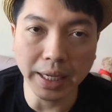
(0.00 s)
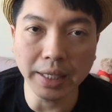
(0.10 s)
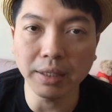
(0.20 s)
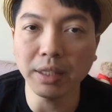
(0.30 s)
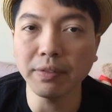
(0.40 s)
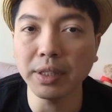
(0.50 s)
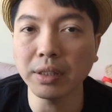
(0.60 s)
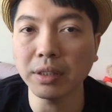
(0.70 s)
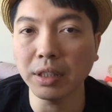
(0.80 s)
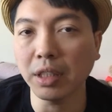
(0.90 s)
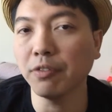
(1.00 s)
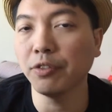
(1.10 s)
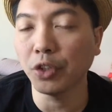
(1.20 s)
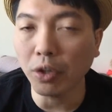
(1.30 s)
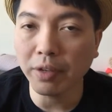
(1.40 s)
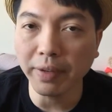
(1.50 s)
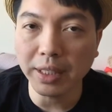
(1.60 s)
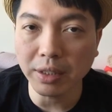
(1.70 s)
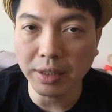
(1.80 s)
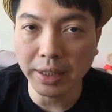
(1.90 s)
and even if your
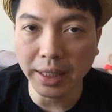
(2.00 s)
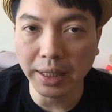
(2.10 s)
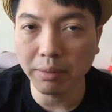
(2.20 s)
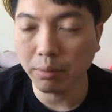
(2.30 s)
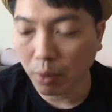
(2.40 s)
event is not selected,